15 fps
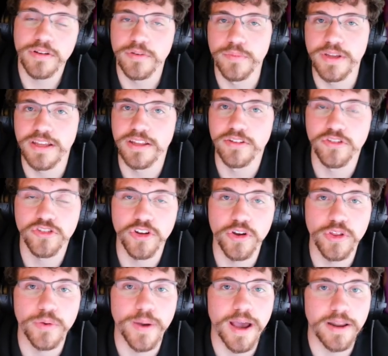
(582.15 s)
We can show
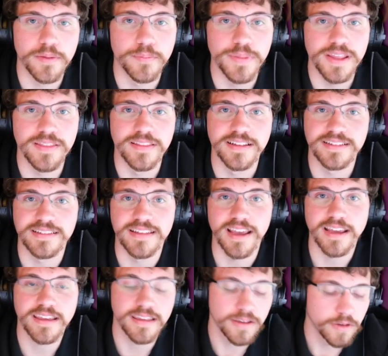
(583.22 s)
you how to beat this
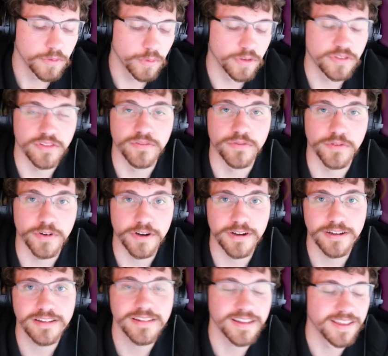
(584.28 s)
deck once and for
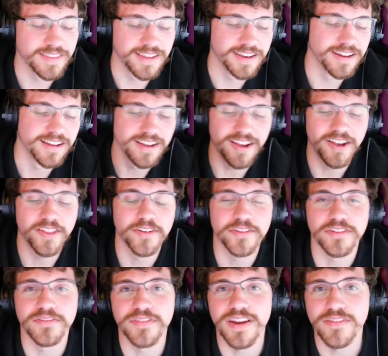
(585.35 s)
all. And then all those
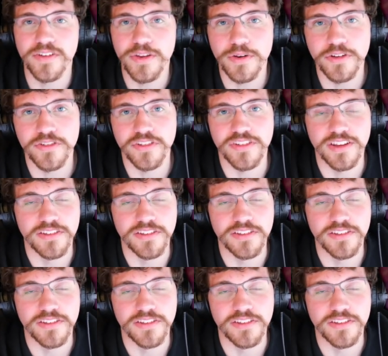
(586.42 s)
in favor, you can just hit